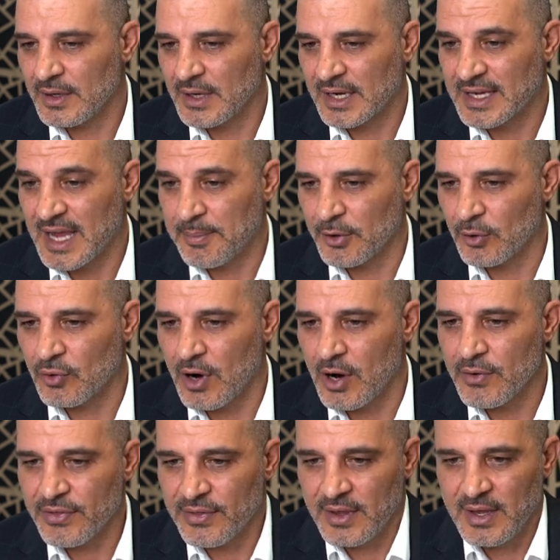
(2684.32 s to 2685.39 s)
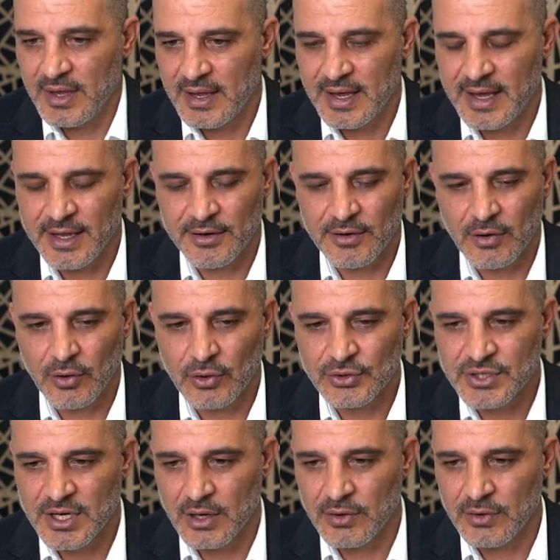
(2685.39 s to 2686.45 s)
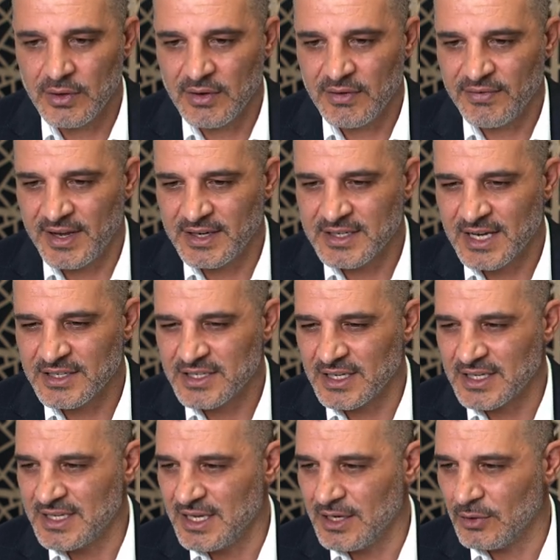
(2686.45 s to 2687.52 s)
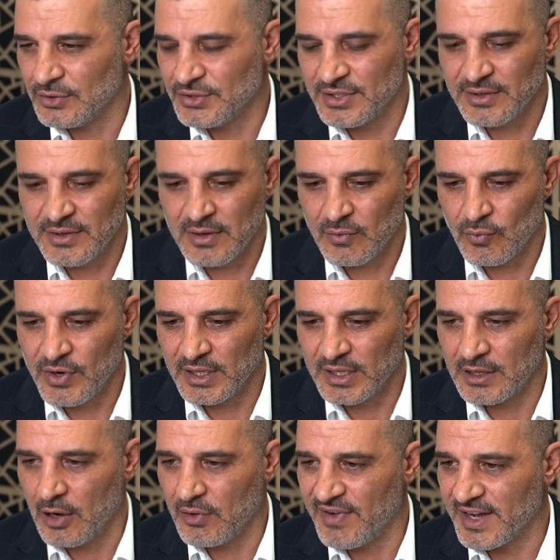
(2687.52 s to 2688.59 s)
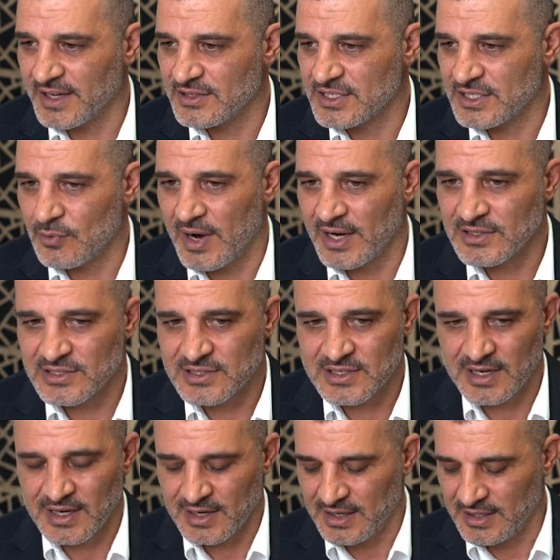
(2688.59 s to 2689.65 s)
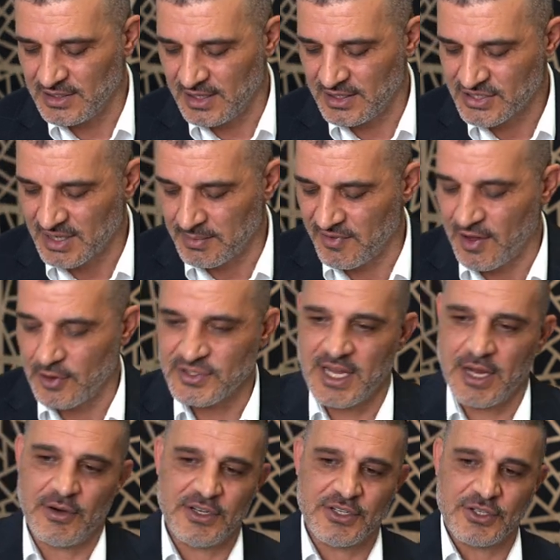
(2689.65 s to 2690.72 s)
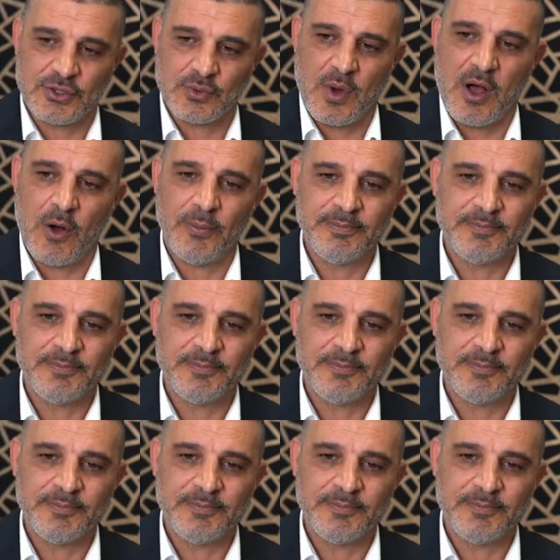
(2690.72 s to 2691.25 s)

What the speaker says: capital growth, and also fantastic yields and really low vacancy rates in some of those areas as well.